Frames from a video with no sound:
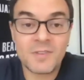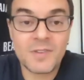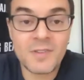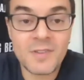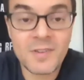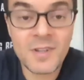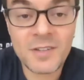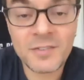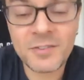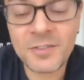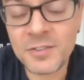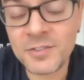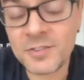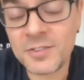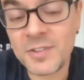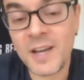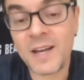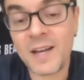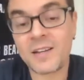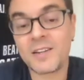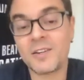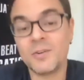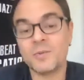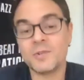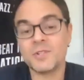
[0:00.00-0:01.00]
that's
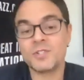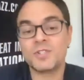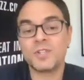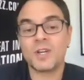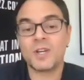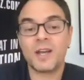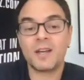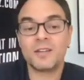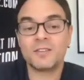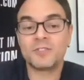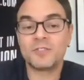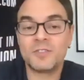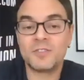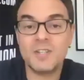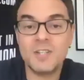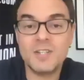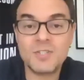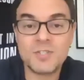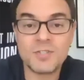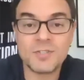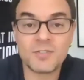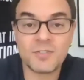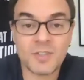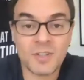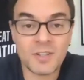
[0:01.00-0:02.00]
exactly what jazz
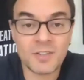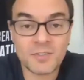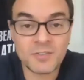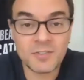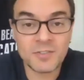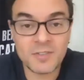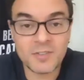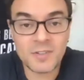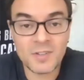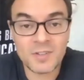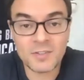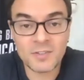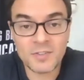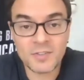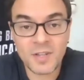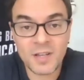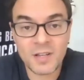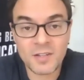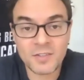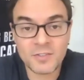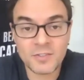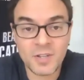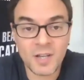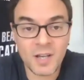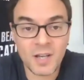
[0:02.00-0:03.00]
teaches us
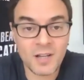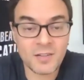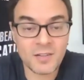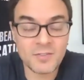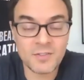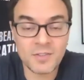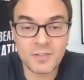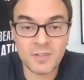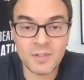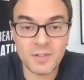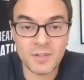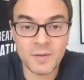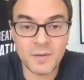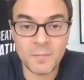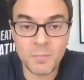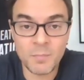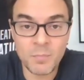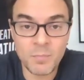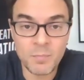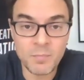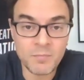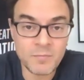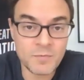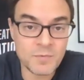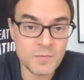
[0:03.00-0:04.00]
is how to
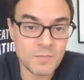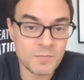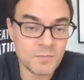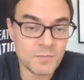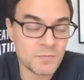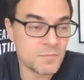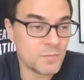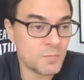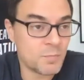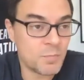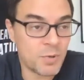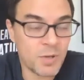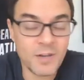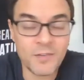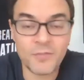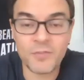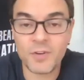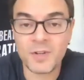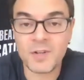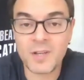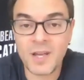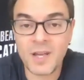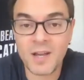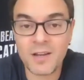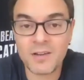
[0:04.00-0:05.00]

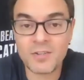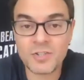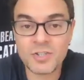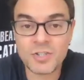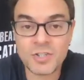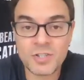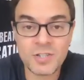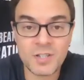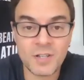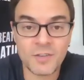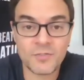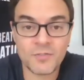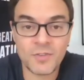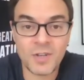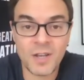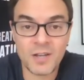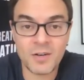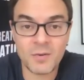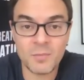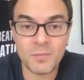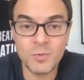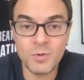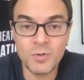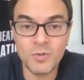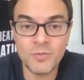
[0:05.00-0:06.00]
pivot, how to shift, how
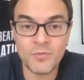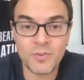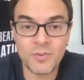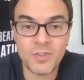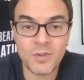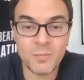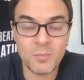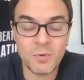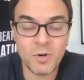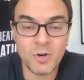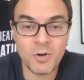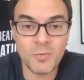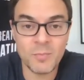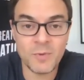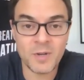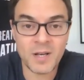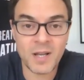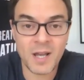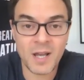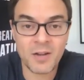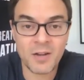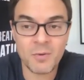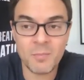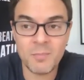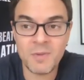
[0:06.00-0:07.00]
to move in the moment,
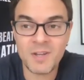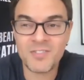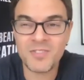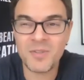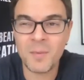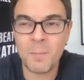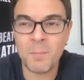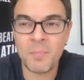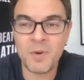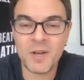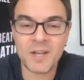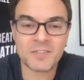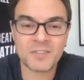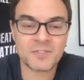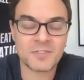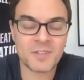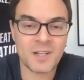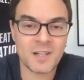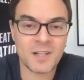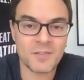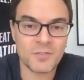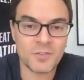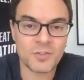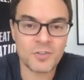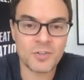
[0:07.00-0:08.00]
how to make the best
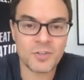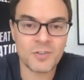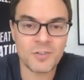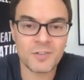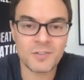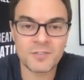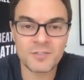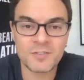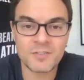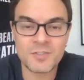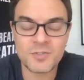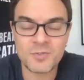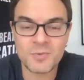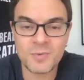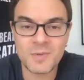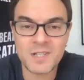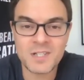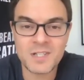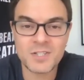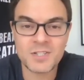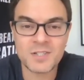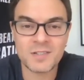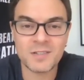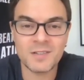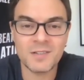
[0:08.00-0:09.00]
out of a current
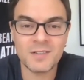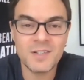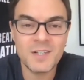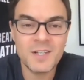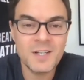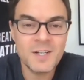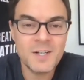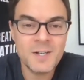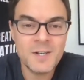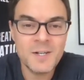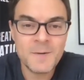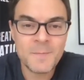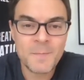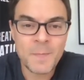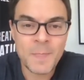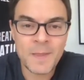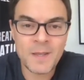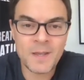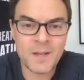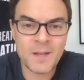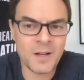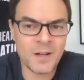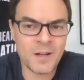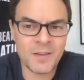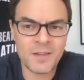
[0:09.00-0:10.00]
situation.
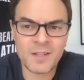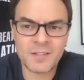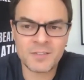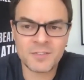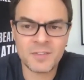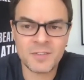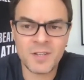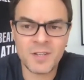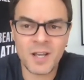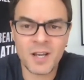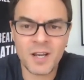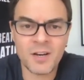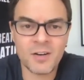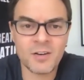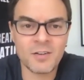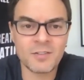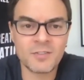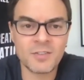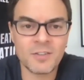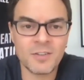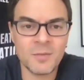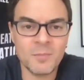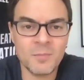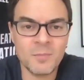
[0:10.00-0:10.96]
You know, and that's inherent to